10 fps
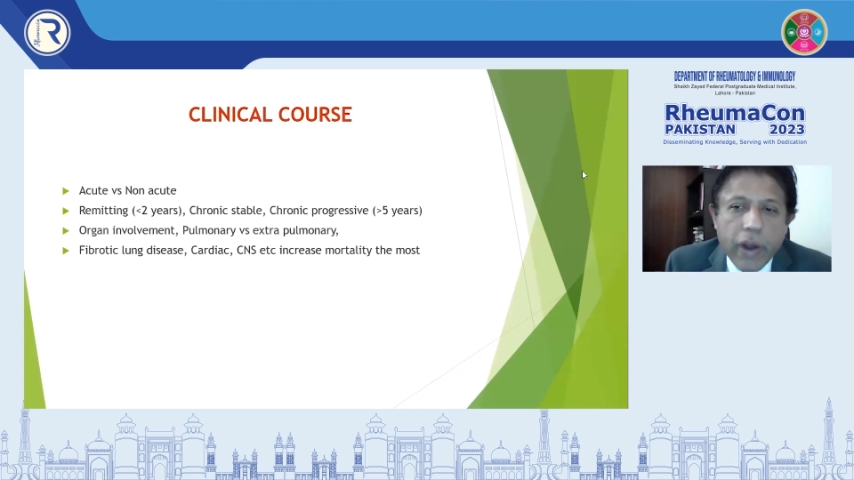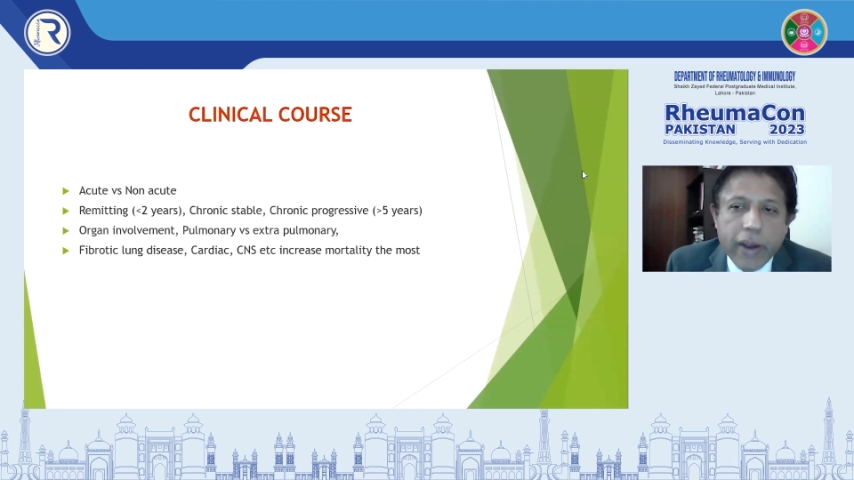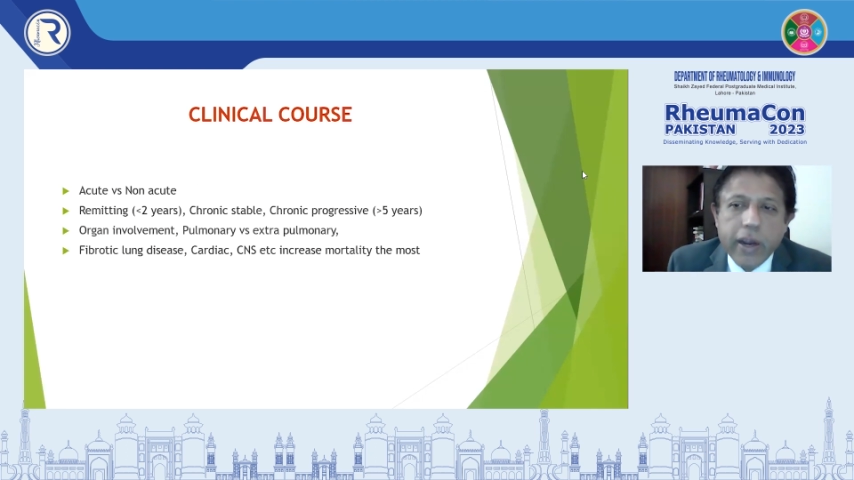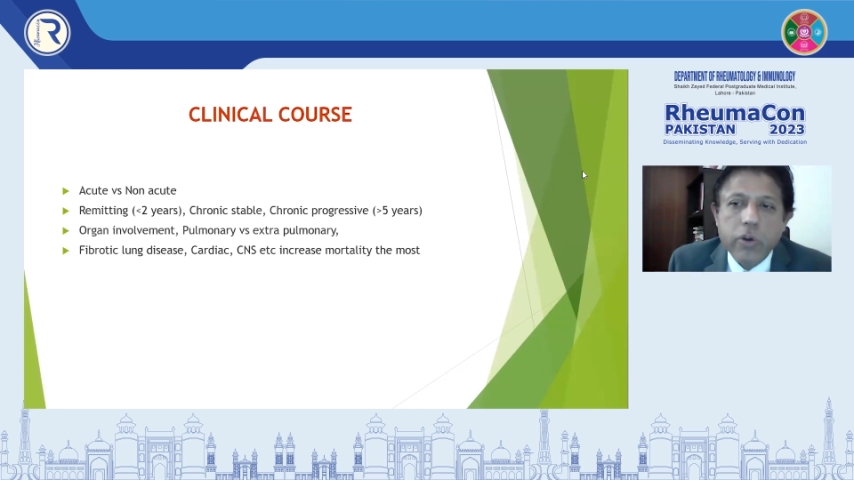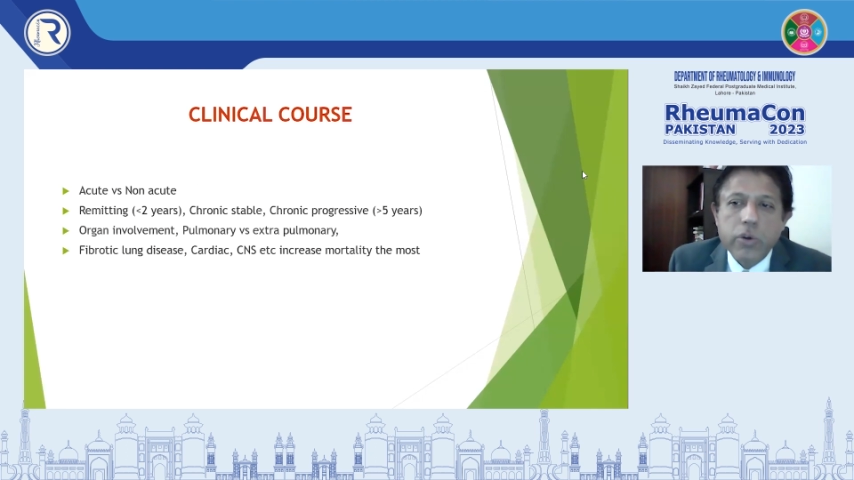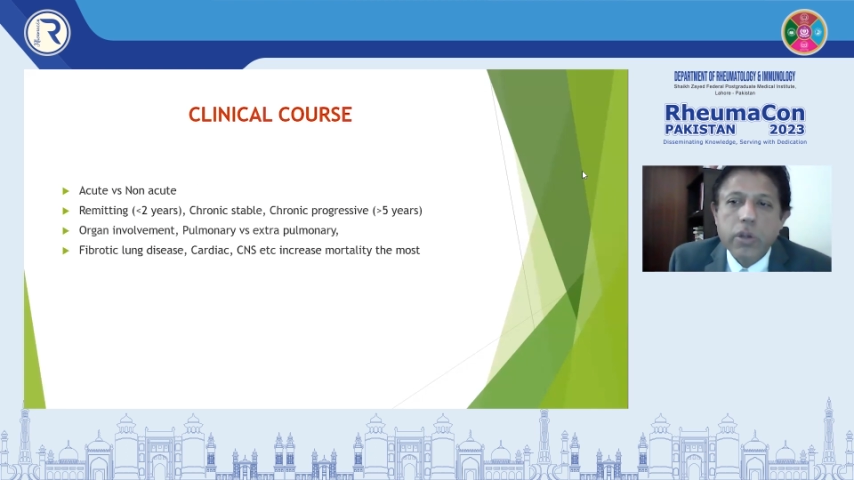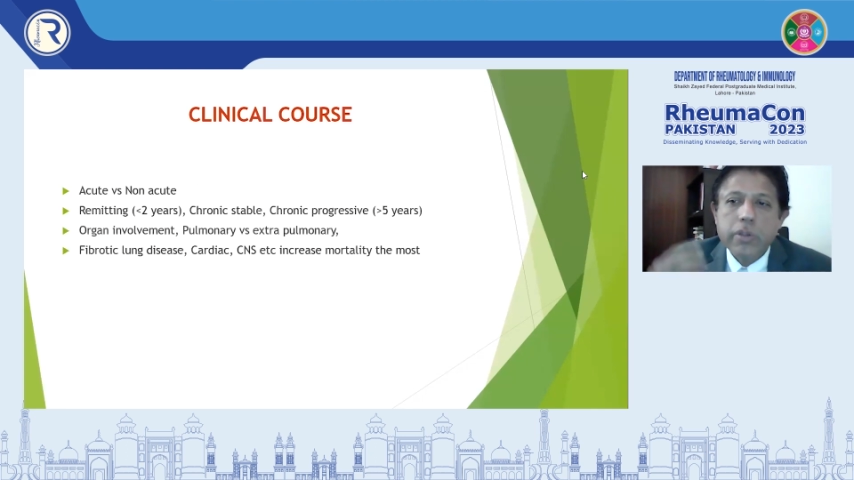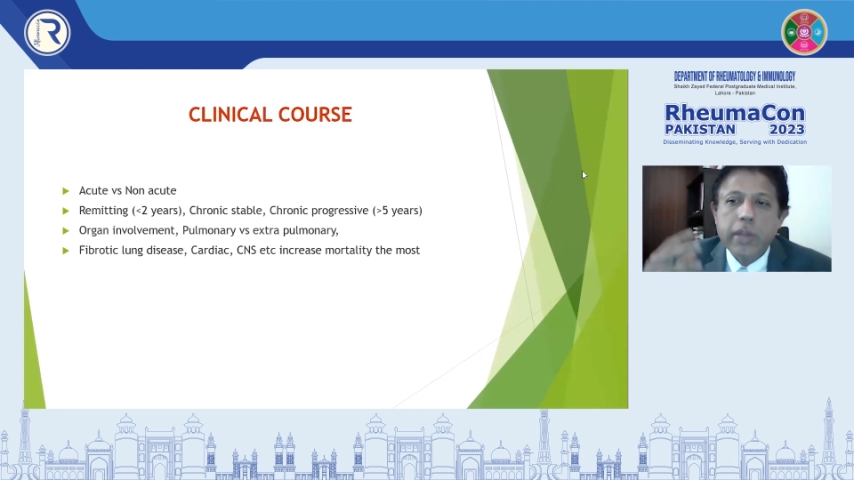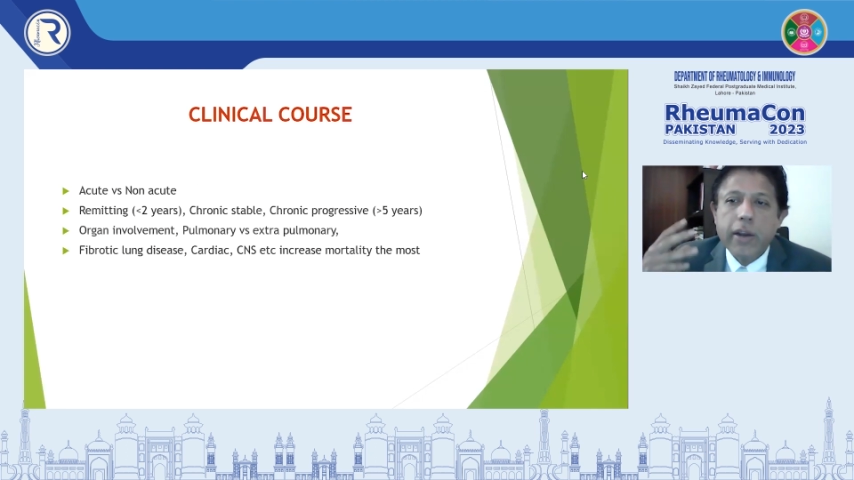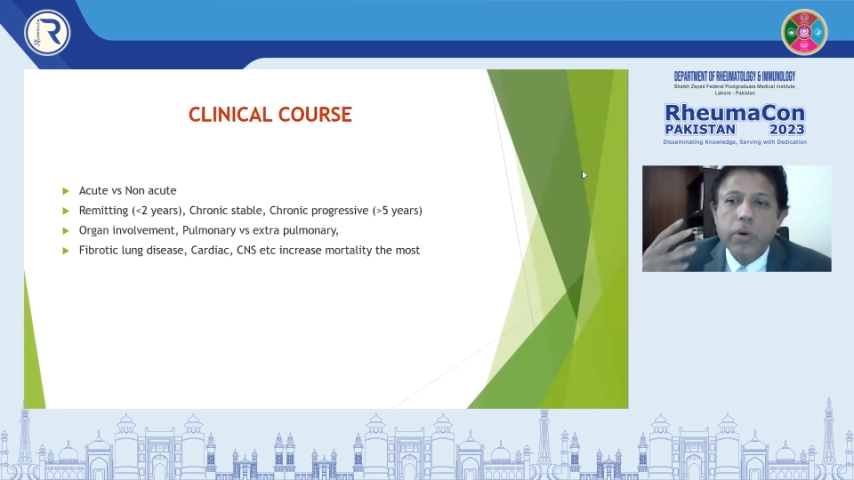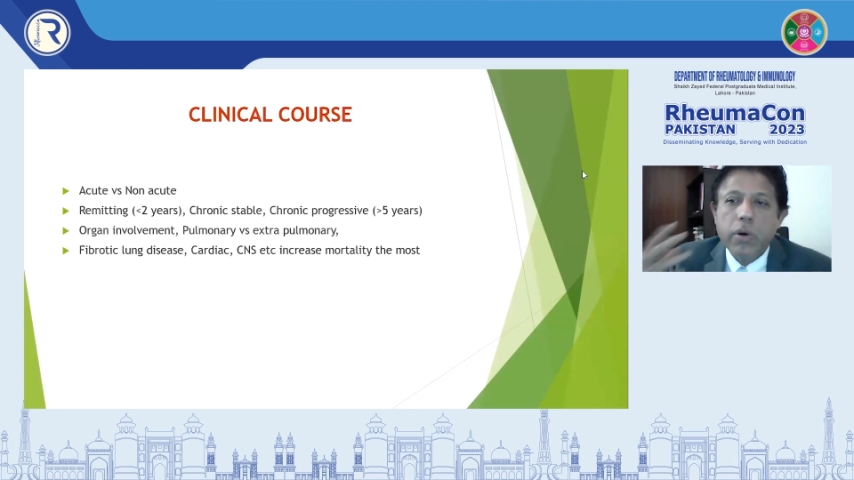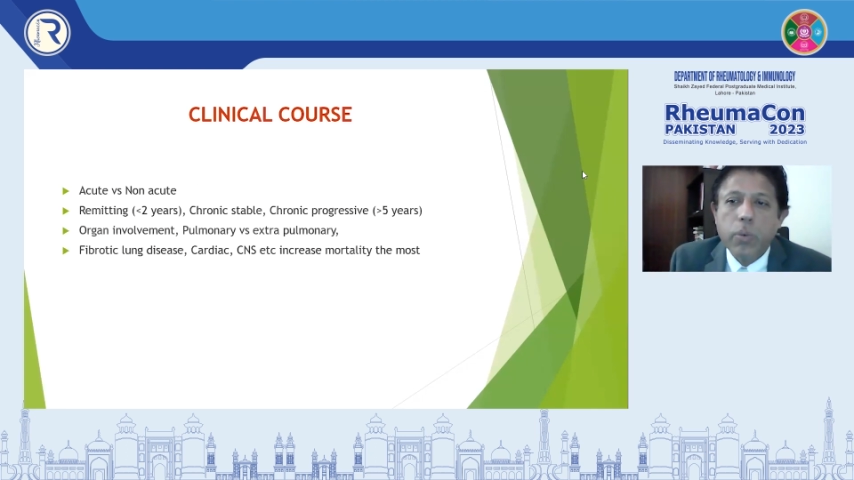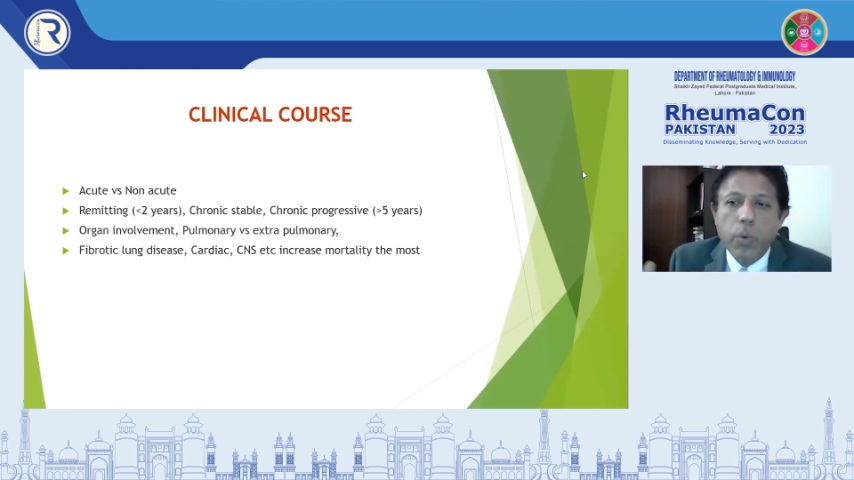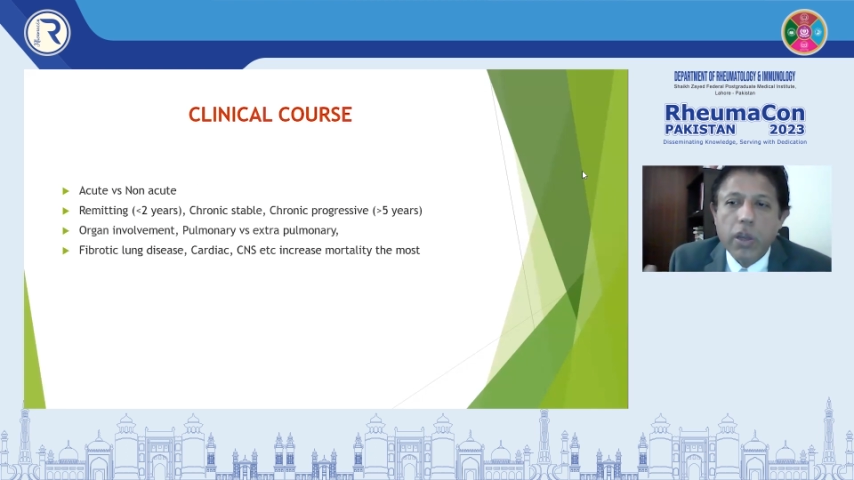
find out that